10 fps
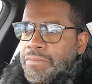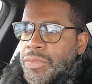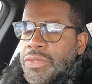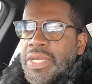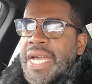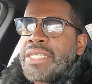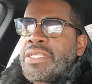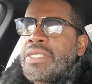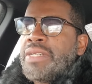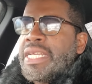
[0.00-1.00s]
You guys
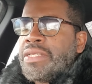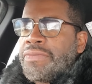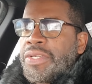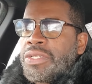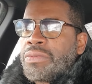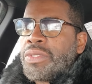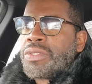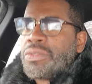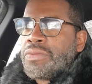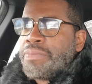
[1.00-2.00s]
are the
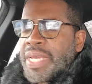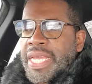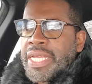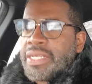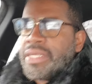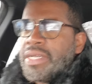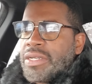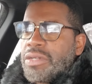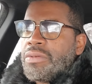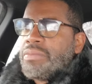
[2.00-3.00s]
individuals who made
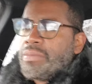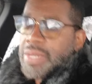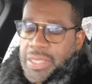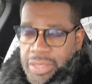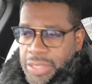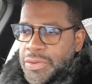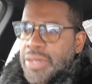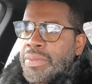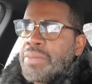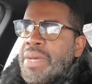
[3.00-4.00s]

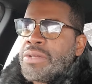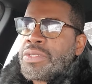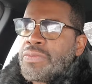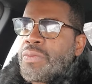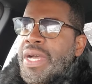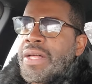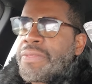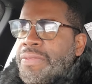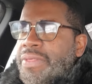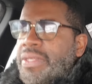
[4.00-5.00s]
incredible amounts of
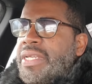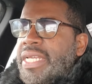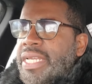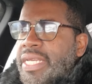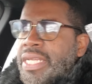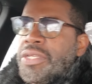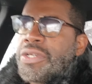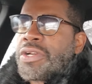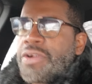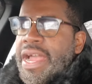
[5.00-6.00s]
wealth in
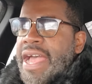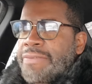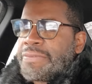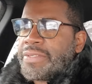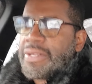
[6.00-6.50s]
your craft.